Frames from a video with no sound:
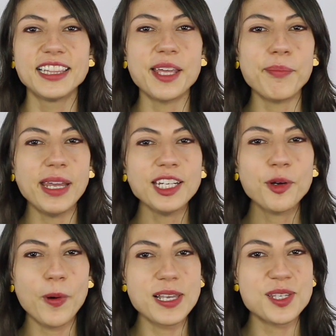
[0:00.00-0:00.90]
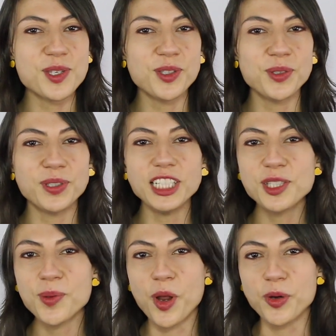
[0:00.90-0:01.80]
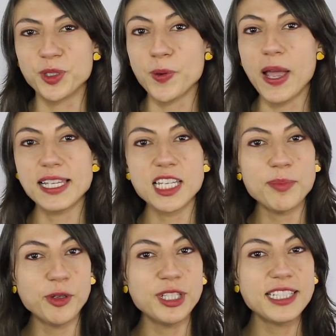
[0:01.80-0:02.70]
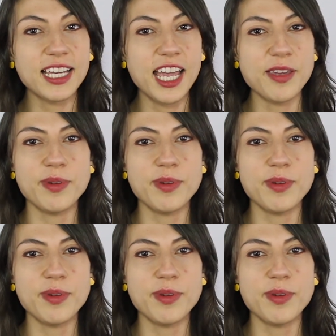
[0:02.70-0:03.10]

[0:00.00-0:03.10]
The main question you need to know to ask about the time